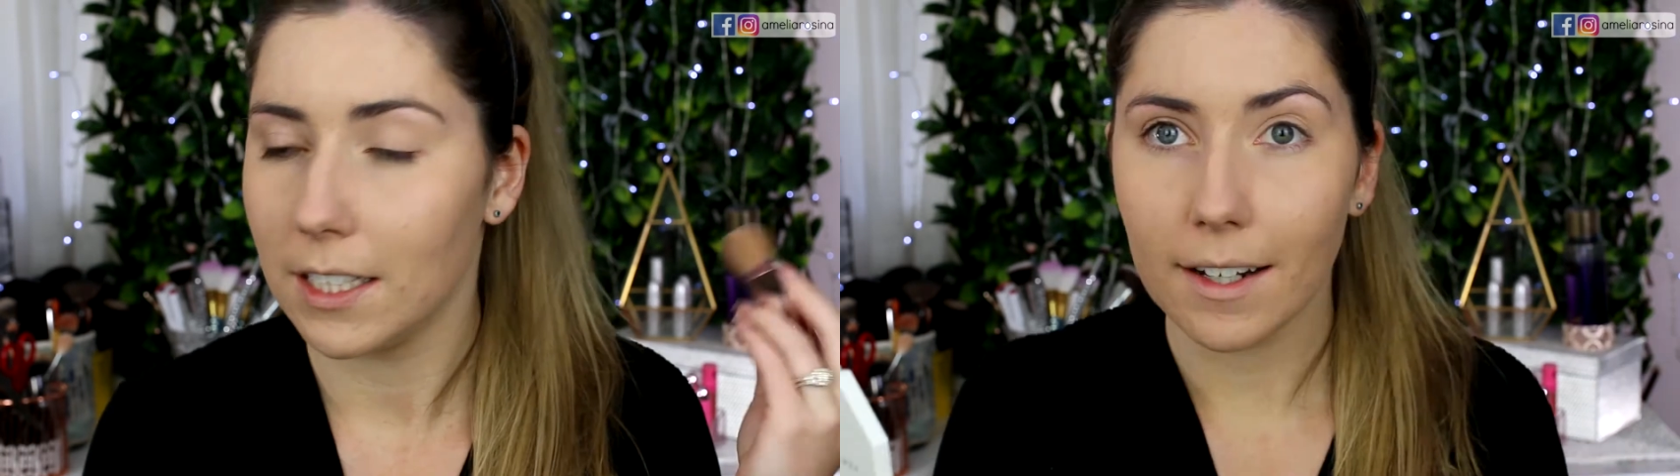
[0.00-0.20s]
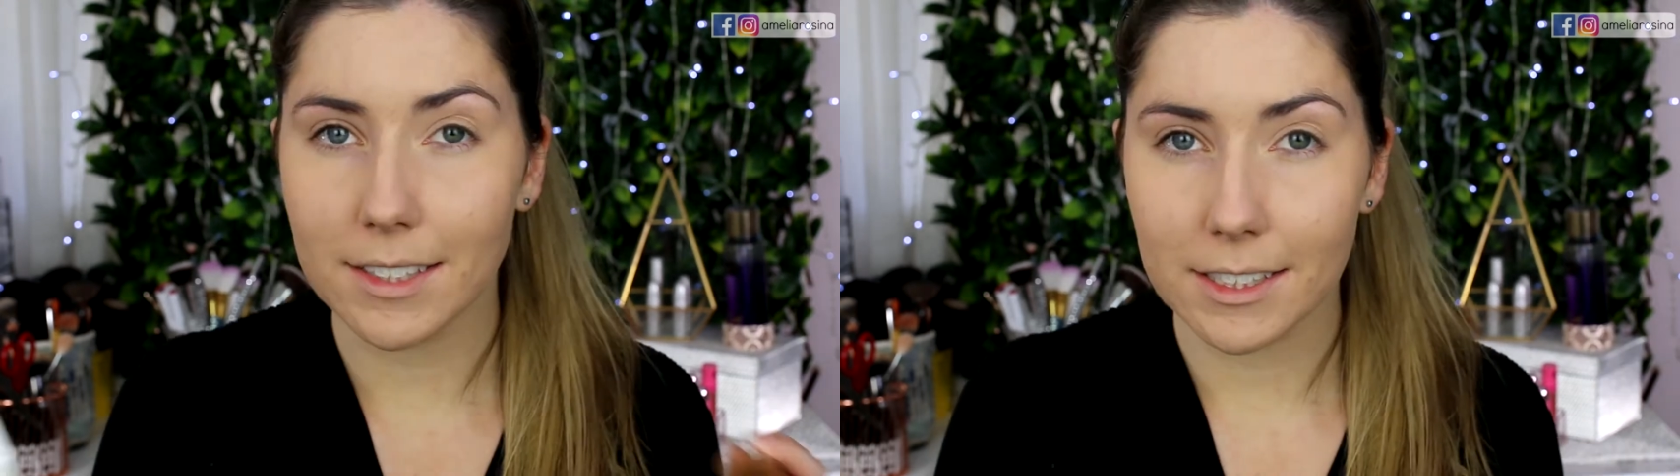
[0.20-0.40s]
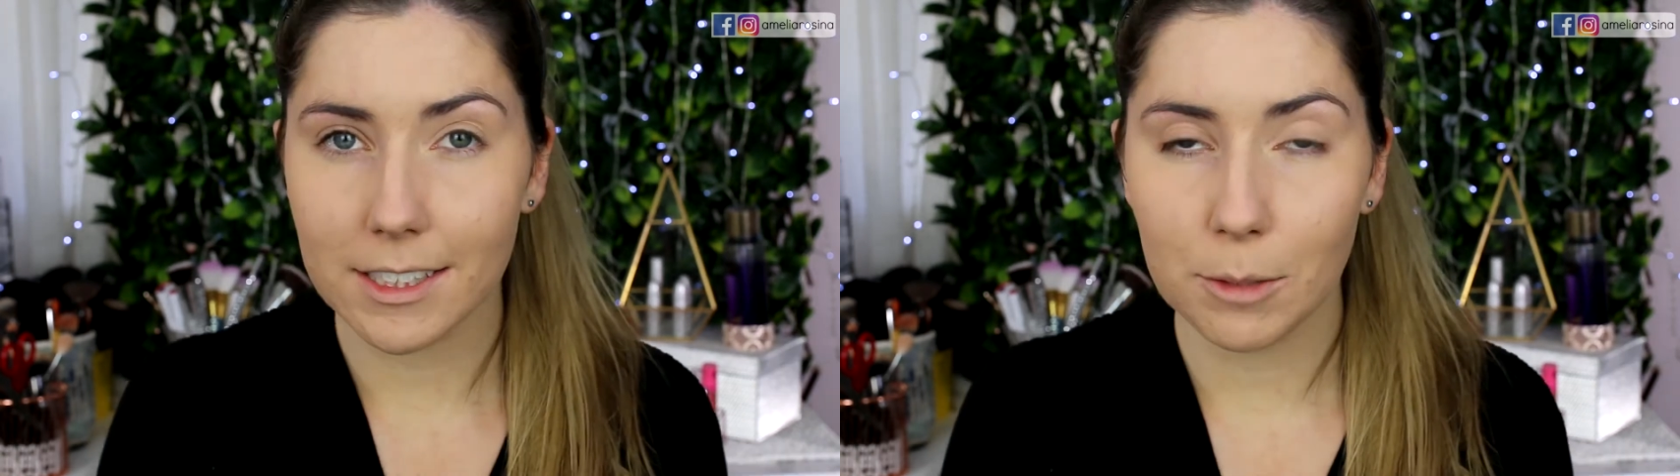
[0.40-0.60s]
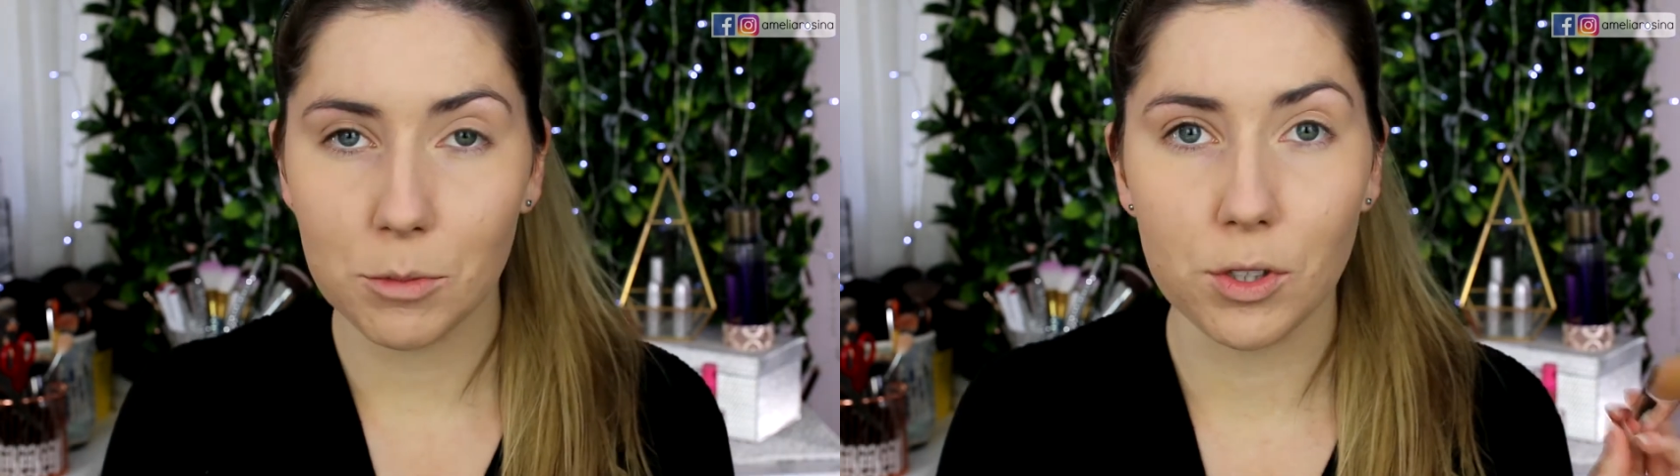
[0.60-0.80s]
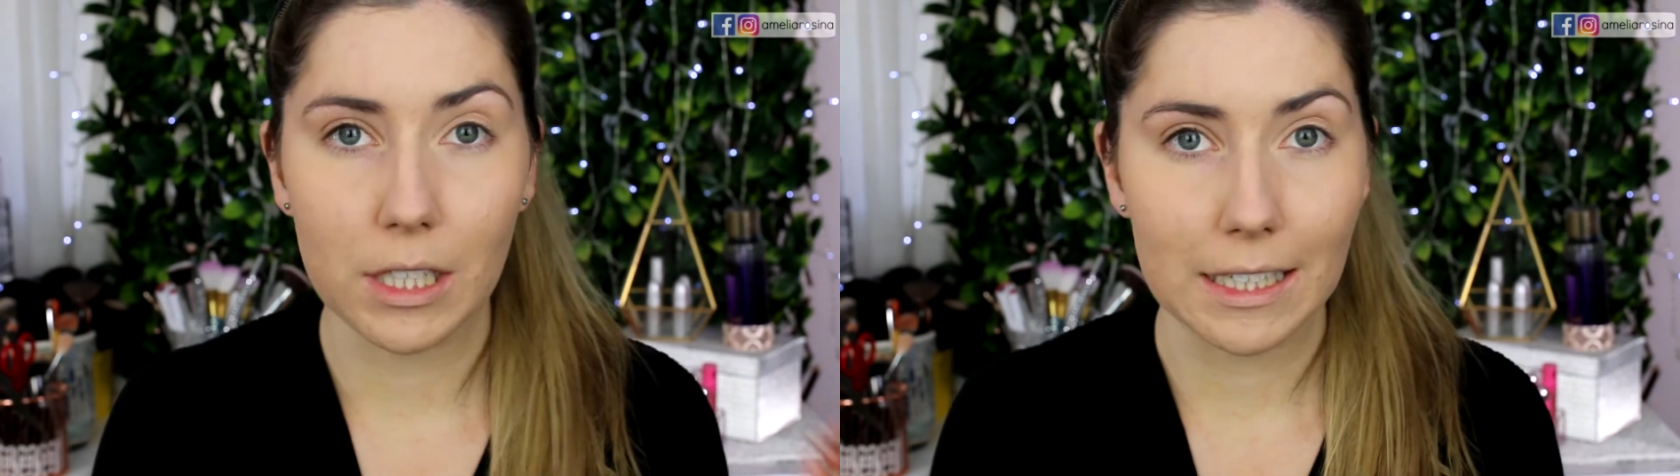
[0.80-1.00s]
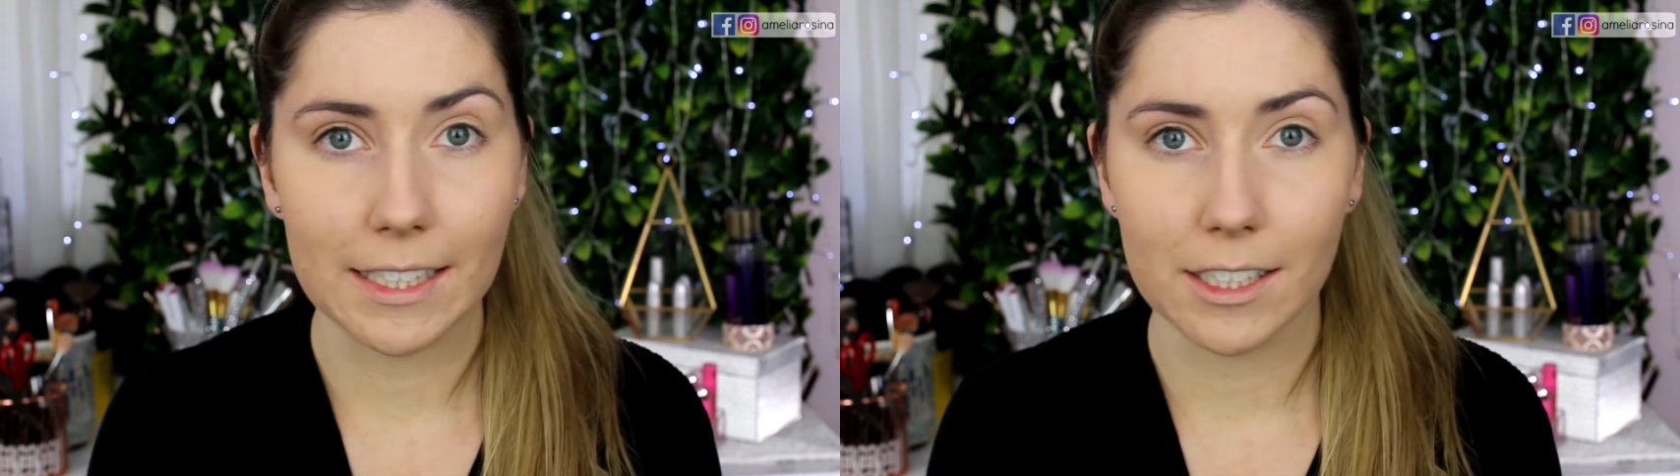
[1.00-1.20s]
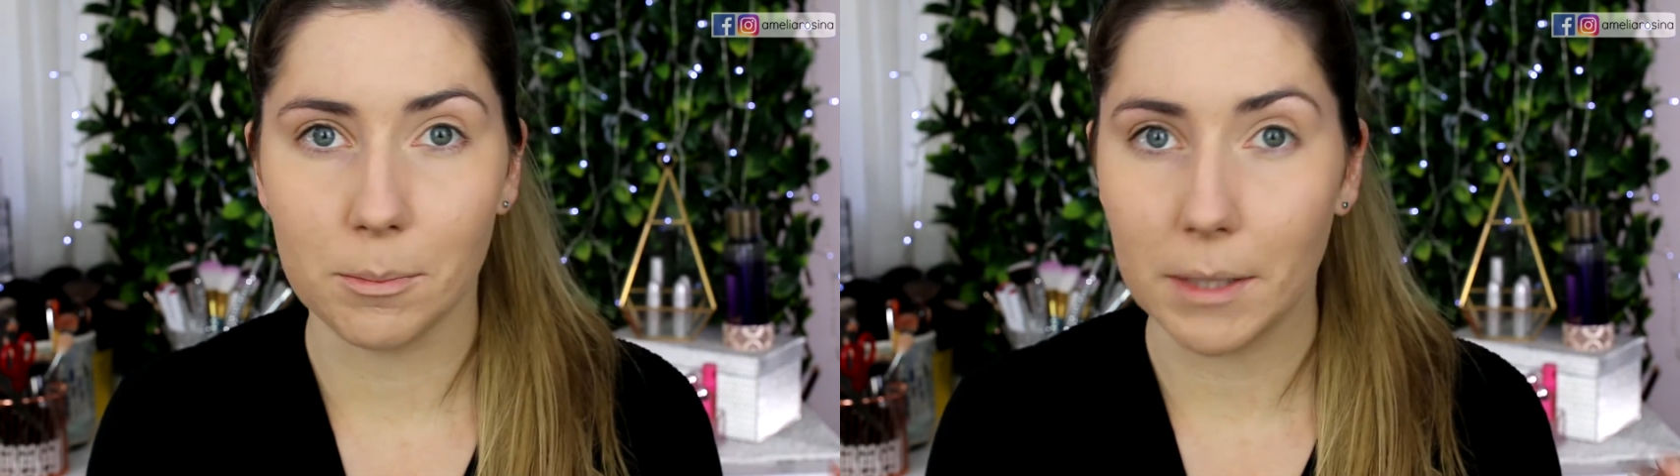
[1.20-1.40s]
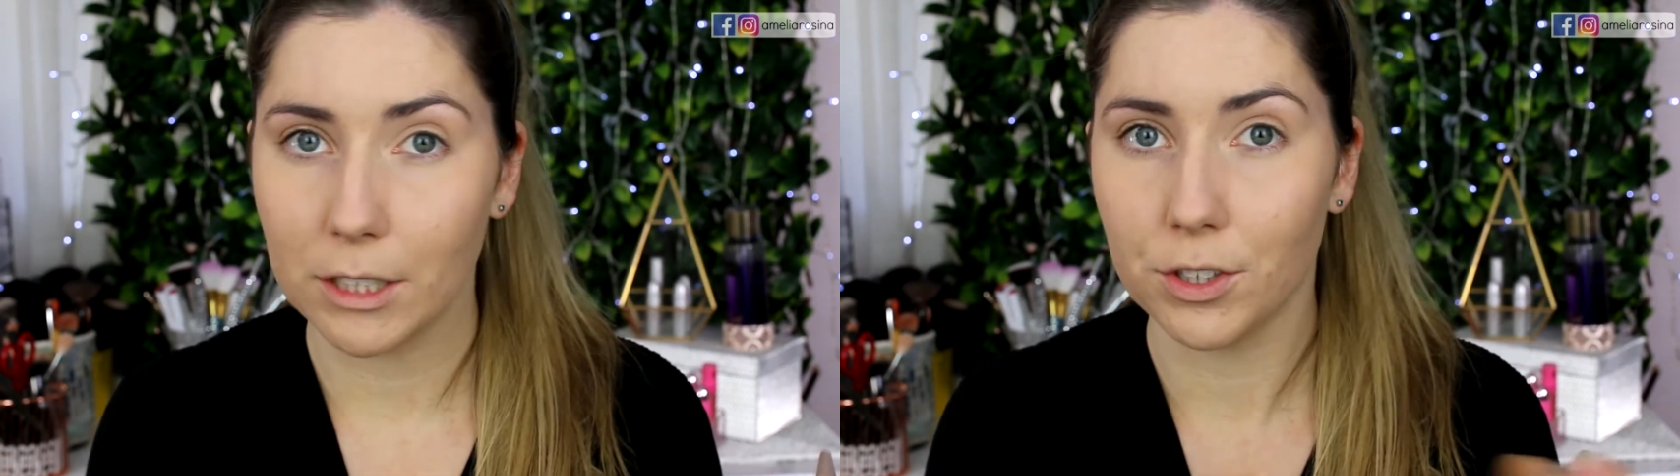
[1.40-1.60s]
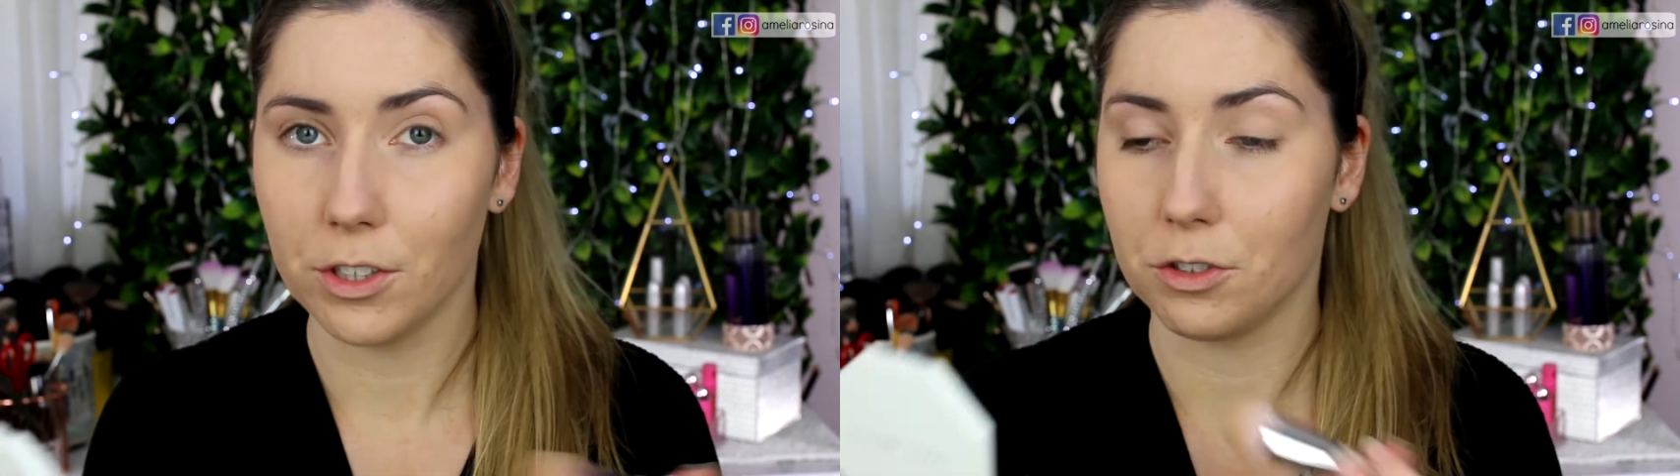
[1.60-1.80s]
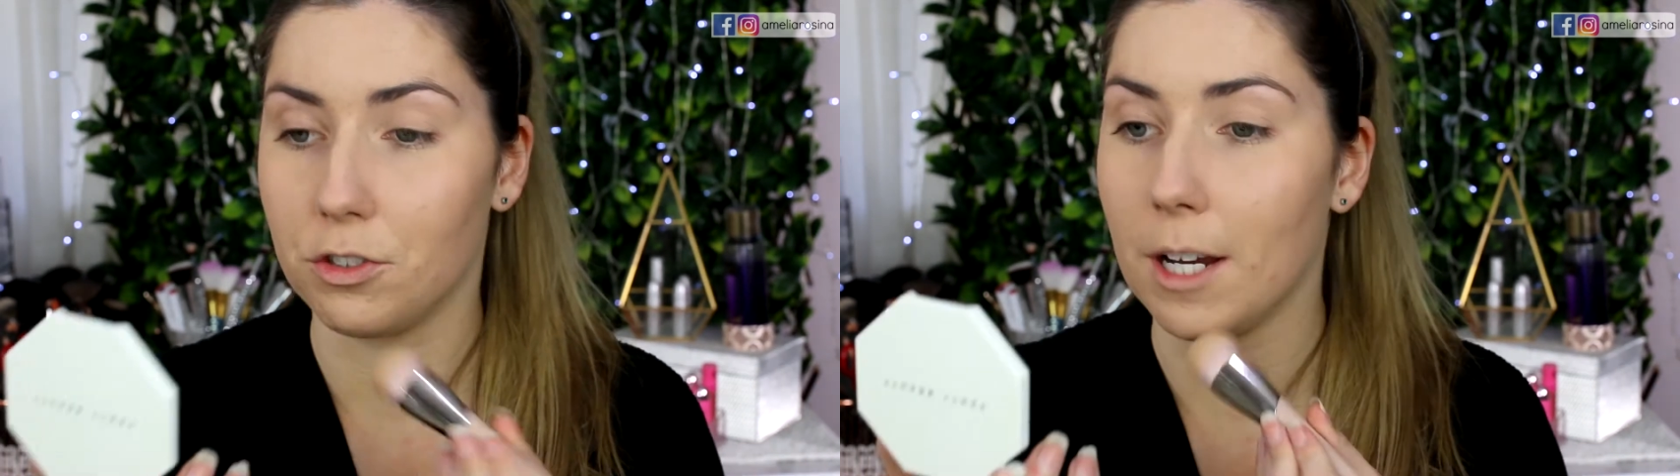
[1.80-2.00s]
It does seem to cling a bit to
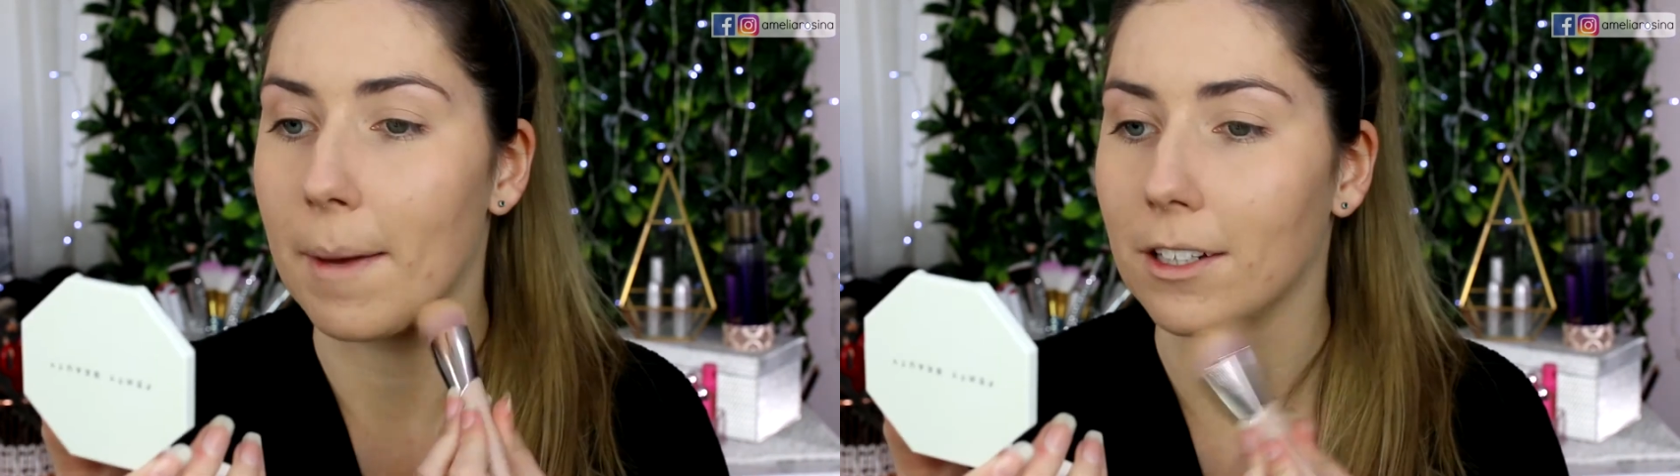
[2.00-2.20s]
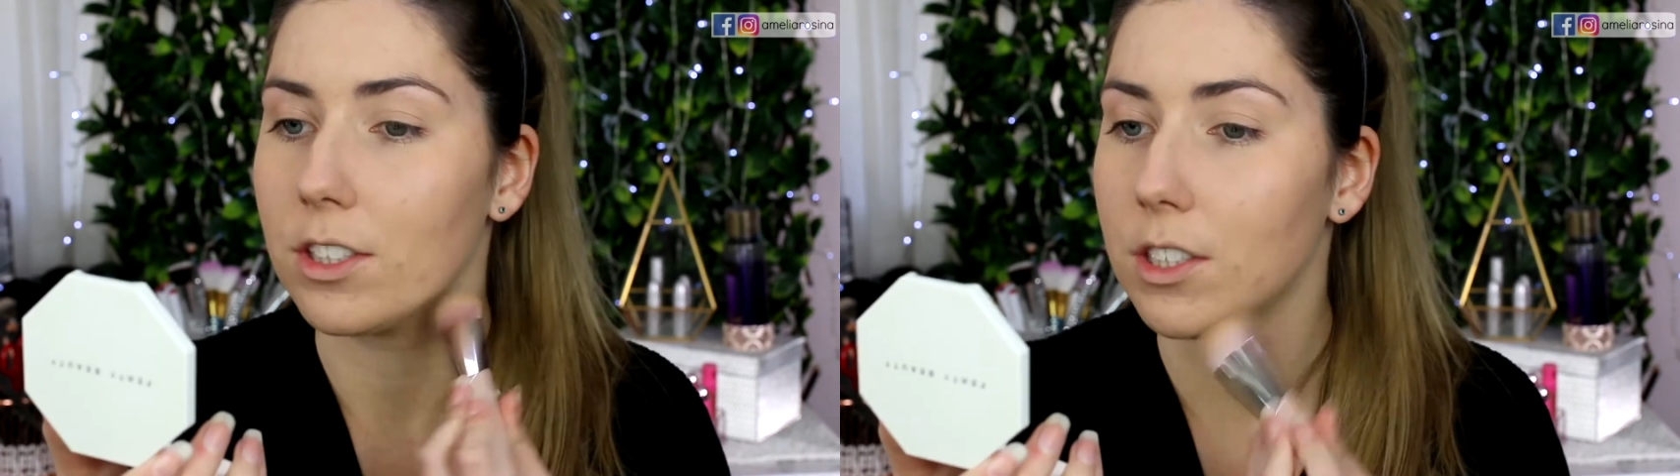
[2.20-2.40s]
those dry patches,